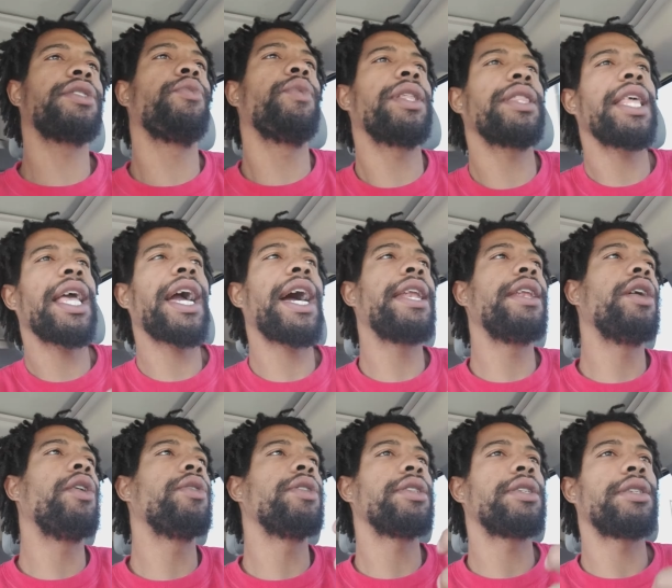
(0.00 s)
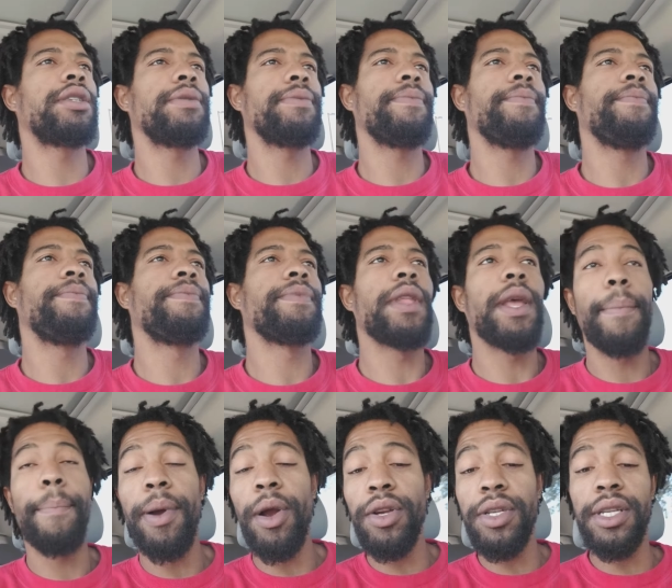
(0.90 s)
One thing I noticed
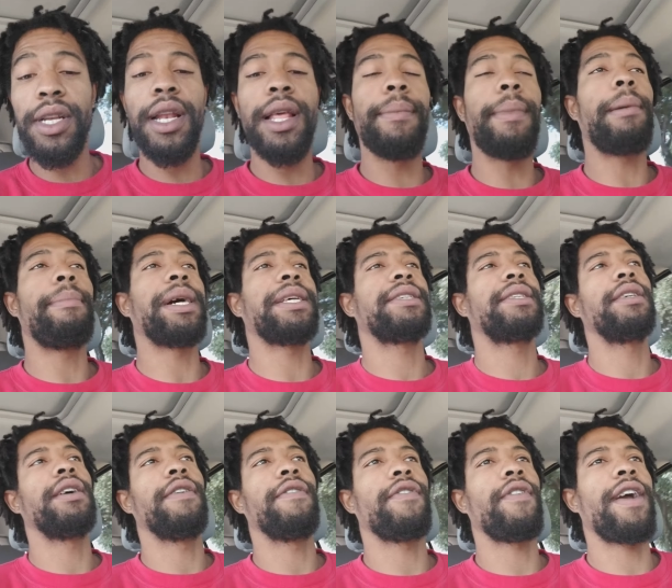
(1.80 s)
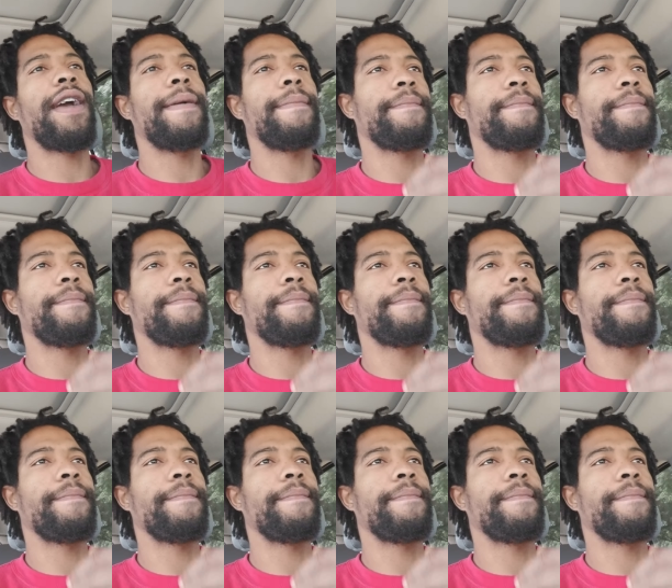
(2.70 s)
personally about myself, right?